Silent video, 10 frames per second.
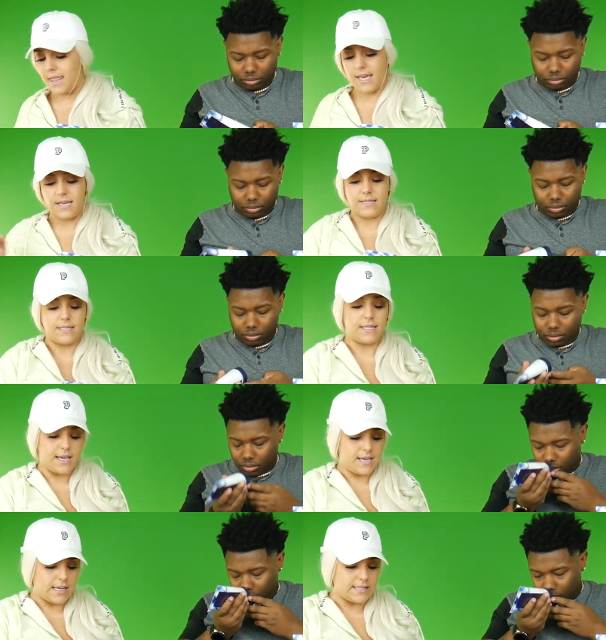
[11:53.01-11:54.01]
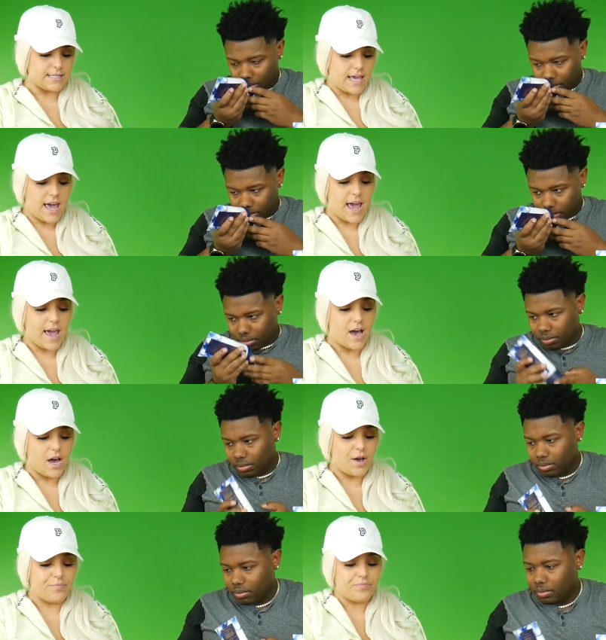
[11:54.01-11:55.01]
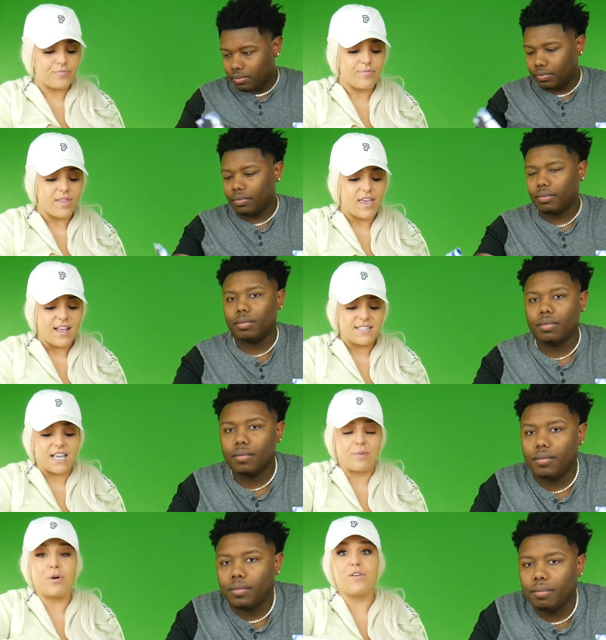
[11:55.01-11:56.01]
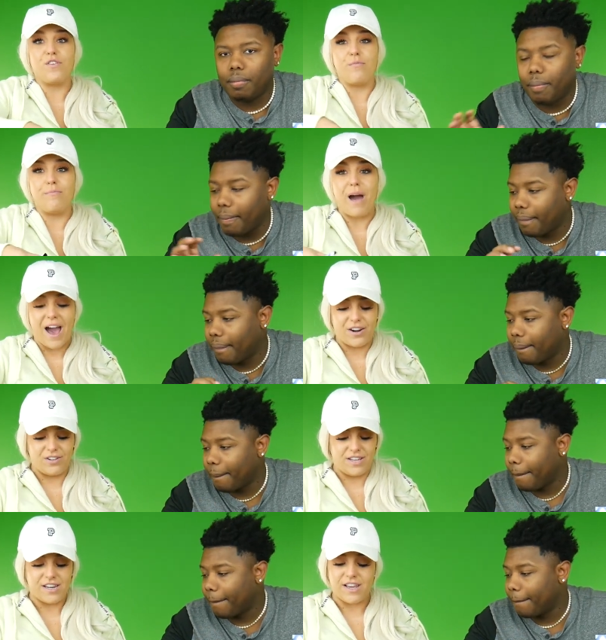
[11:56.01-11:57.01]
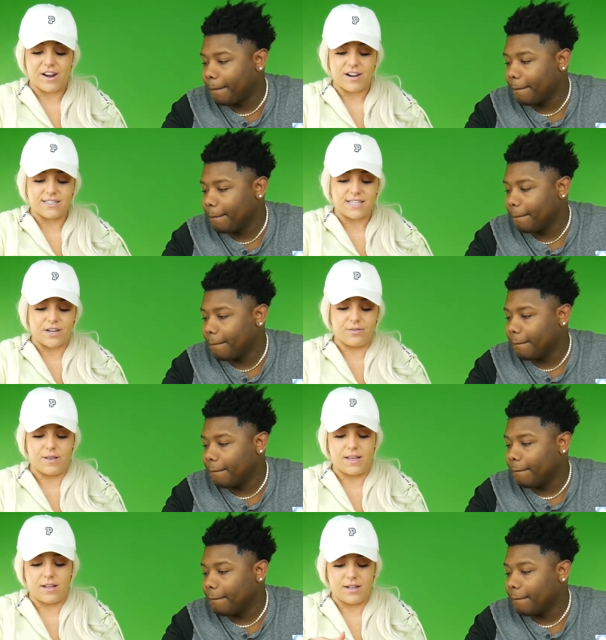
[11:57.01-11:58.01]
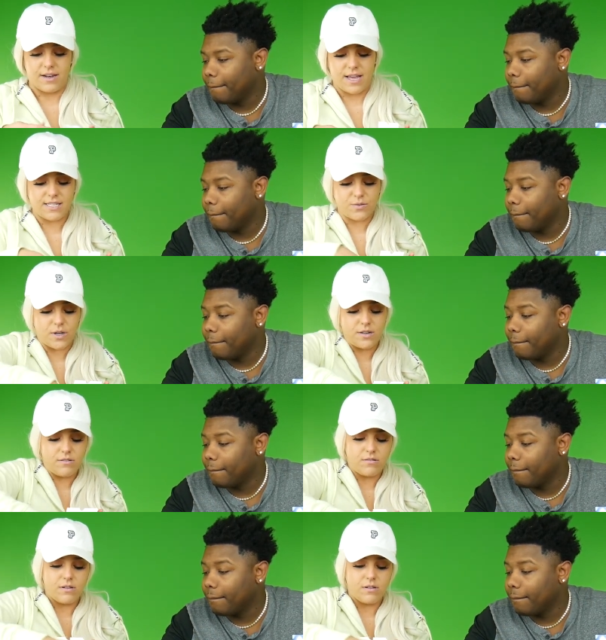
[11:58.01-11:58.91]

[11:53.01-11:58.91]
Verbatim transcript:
Speaker 1: this is a, um, it's like a perfume bottle in here. It's like a, a nice one.